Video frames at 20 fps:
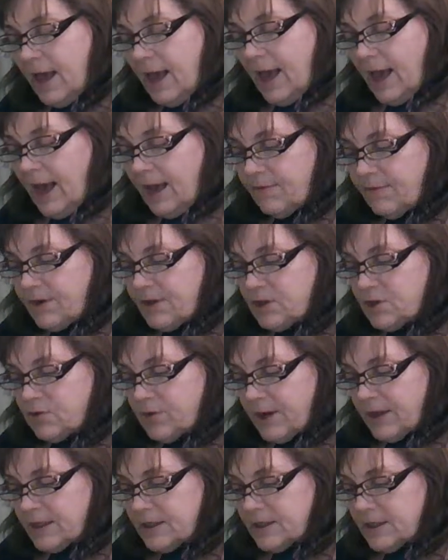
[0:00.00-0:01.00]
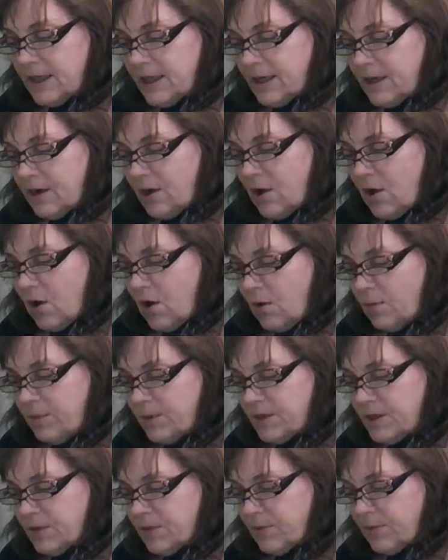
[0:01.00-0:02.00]
Having translated hope
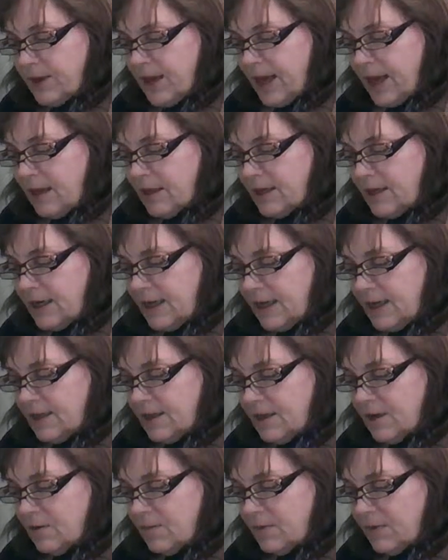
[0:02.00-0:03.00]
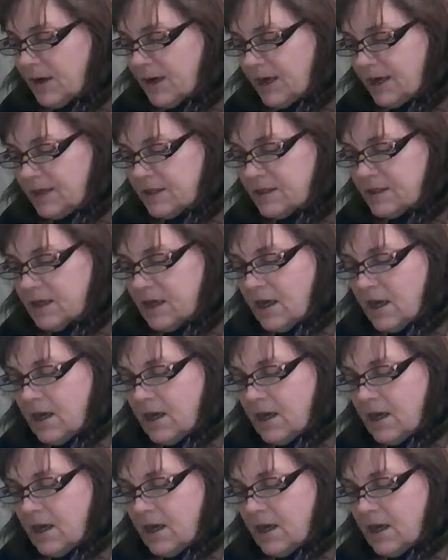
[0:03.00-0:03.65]
into reality in their minds,